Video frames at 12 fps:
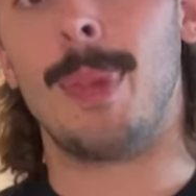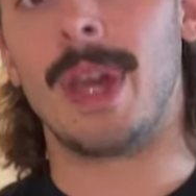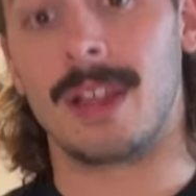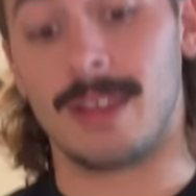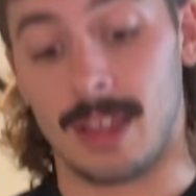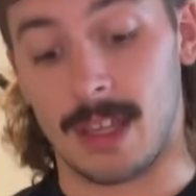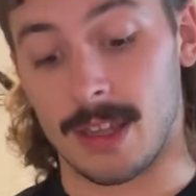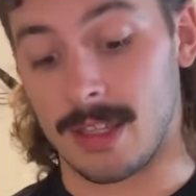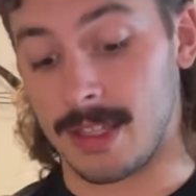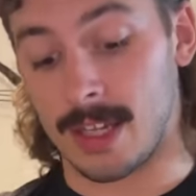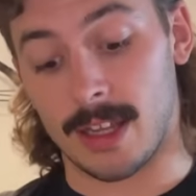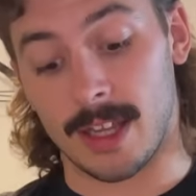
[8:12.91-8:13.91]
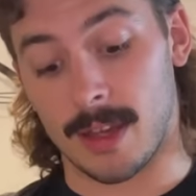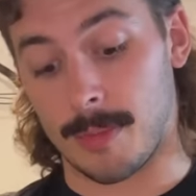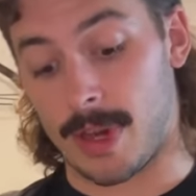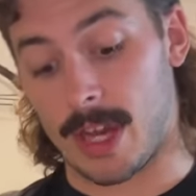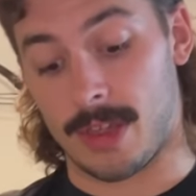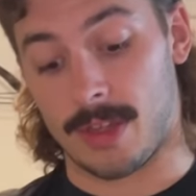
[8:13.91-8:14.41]
big teeth. It's not like a
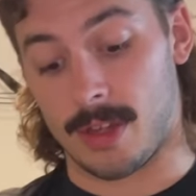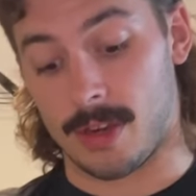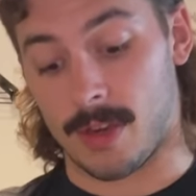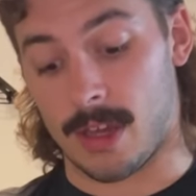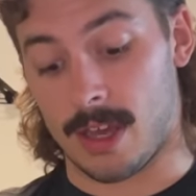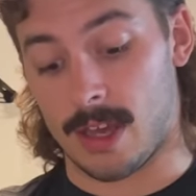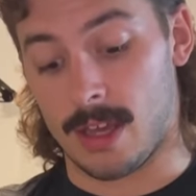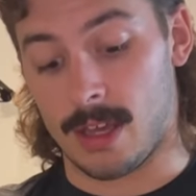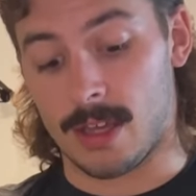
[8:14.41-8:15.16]
python, okay?